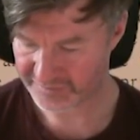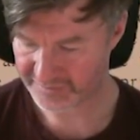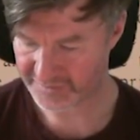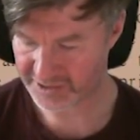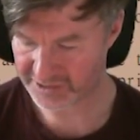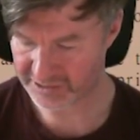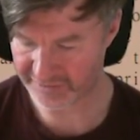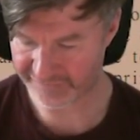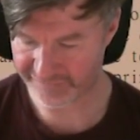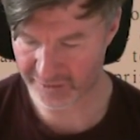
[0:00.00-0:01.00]
is like
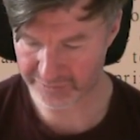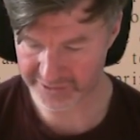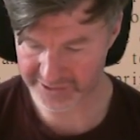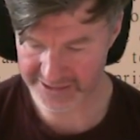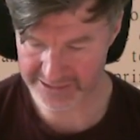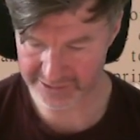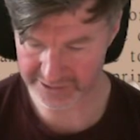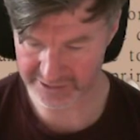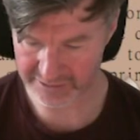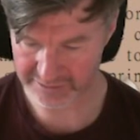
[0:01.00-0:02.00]
following the
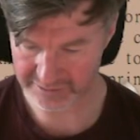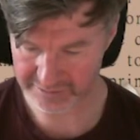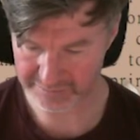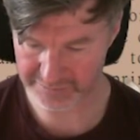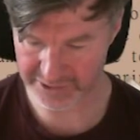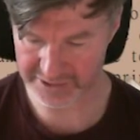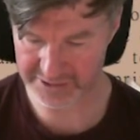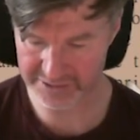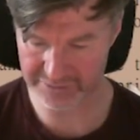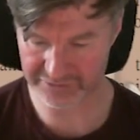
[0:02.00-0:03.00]
character, but it's
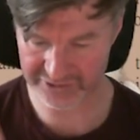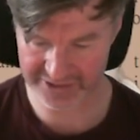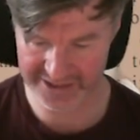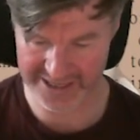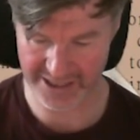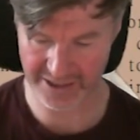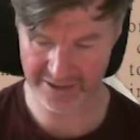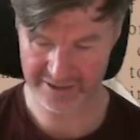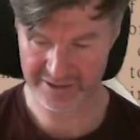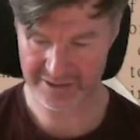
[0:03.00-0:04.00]
sort of stay
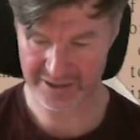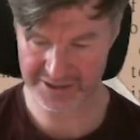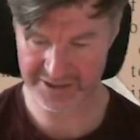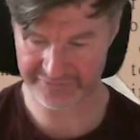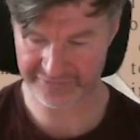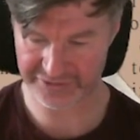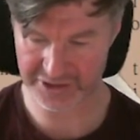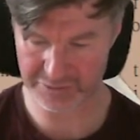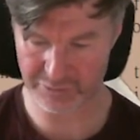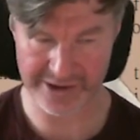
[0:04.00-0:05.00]
as if she's
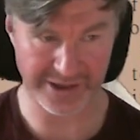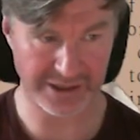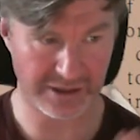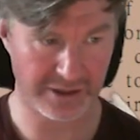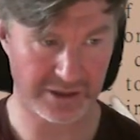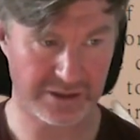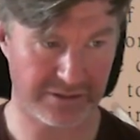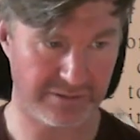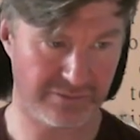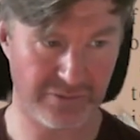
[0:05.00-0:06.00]
wearing like
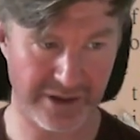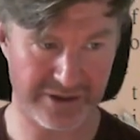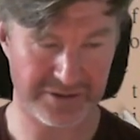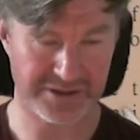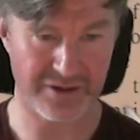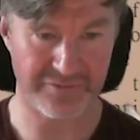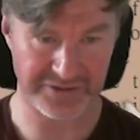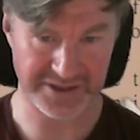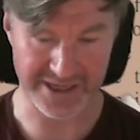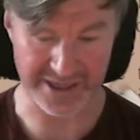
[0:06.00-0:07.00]
one of those selfie
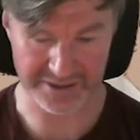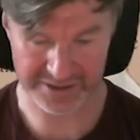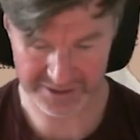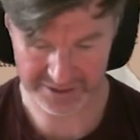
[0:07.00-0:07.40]
sticks.